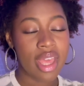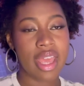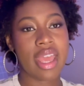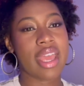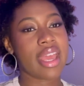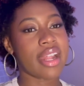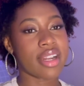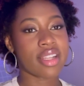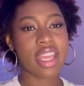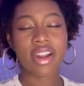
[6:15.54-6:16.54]

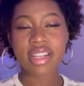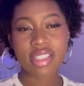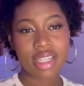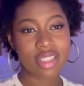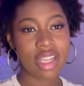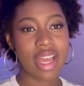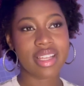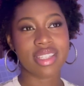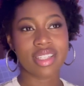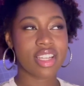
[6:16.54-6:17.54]
And Carrie says
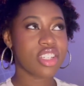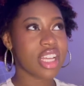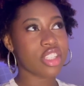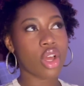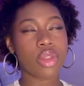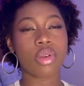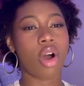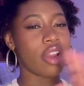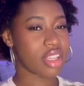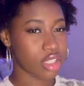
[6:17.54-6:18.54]
yes, and then she has to go through
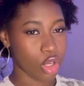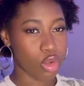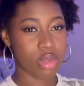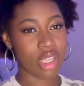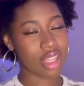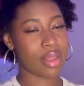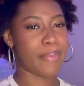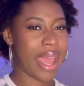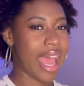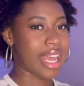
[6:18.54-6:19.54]
all these hoops to get the
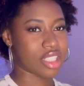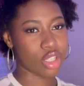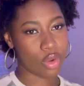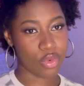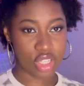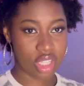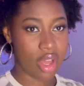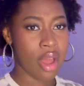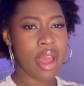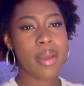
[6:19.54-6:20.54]
bag to
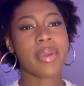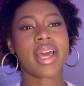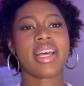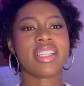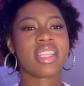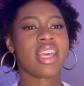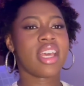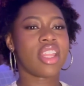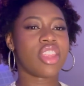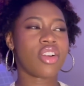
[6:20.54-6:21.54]
Larissa because
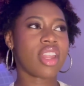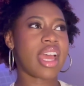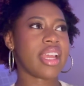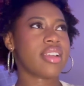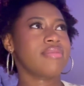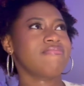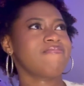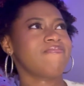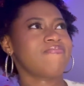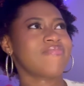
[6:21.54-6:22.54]
they're like
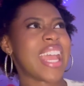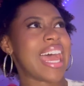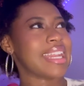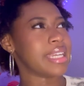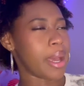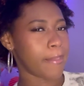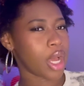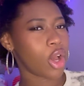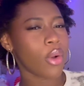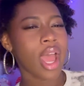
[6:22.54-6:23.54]
at
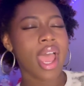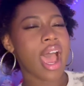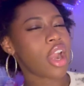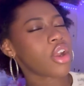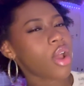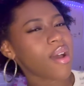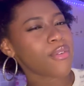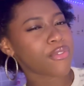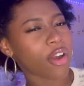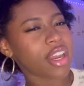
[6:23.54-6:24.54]
Dumbo. I don't know how
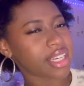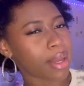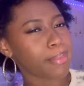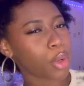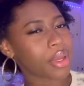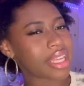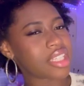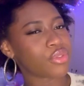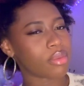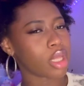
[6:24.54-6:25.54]
far Dumbo
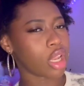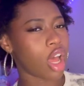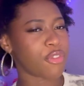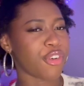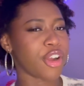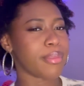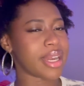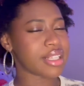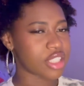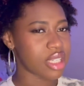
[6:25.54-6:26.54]
is from the law firm, but
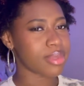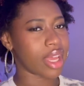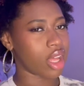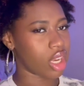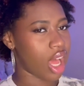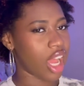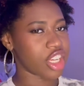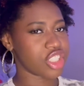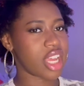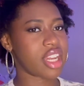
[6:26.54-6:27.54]
it seems like a lot
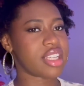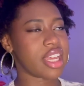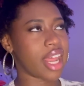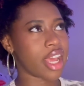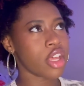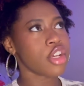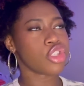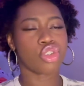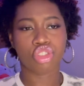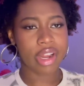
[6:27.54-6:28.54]
because she had to take like
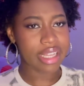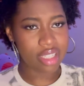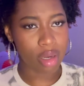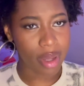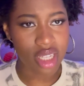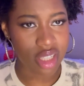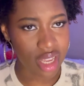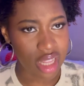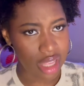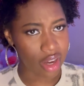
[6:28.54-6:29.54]
2 trains and a bus to
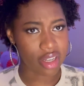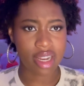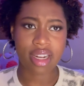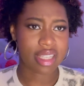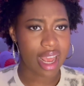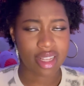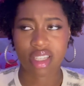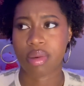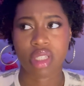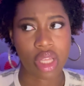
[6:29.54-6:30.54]
get there and then a taxi.
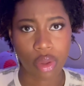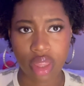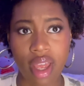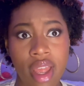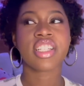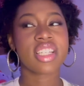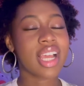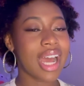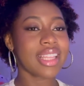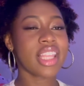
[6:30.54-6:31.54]
It was a whole thing. She
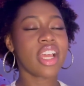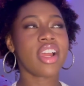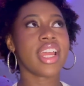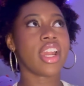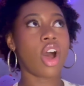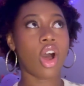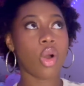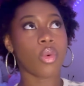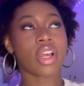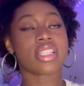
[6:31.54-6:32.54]
got there and it
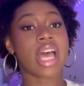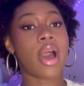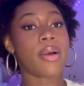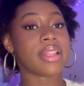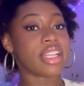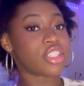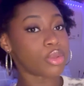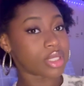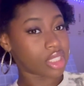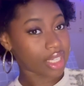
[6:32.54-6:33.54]
all works out, and then she
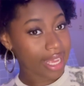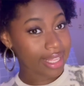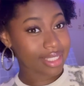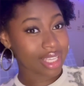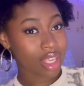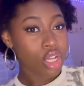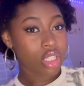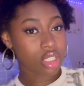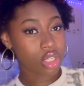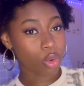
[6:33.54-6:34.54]
was late
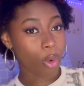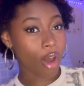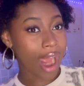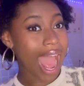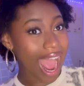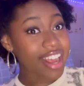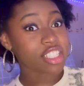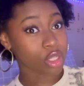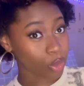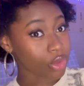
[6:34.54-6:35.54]
to her
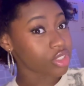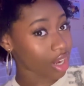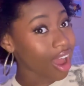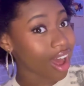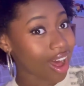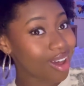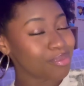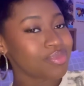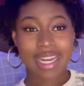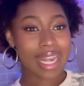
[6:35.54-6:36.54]
actual job.
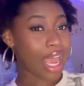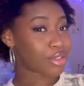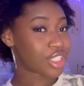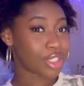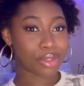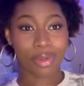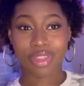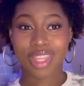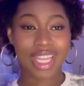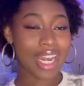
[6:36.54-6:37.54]
Now she is on
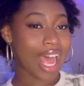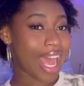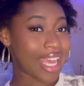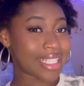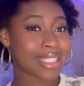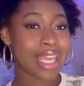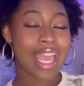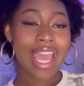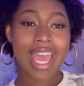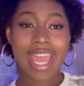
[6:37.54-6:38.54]
thin ice
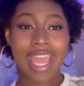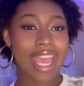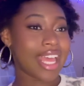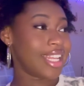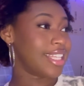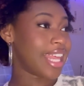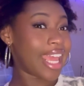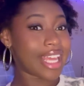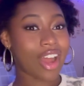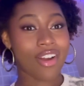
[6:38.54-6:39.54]
and
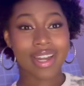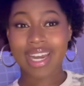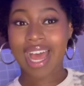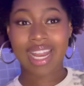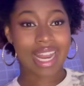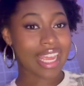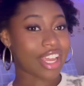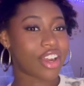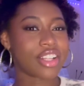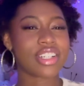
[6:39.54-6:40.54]
they are not liking
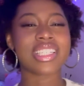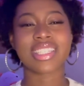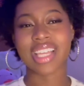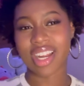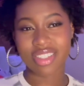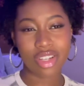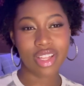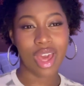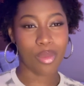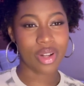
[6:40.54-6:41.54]
her. There's a secretary
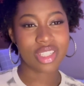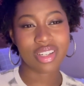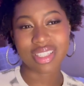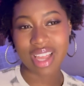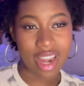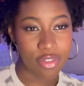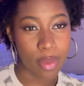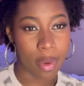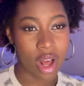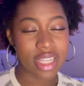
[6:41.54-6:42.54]
that works there that's kind of her
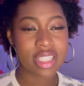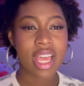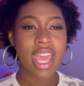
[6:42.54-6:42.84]
boss.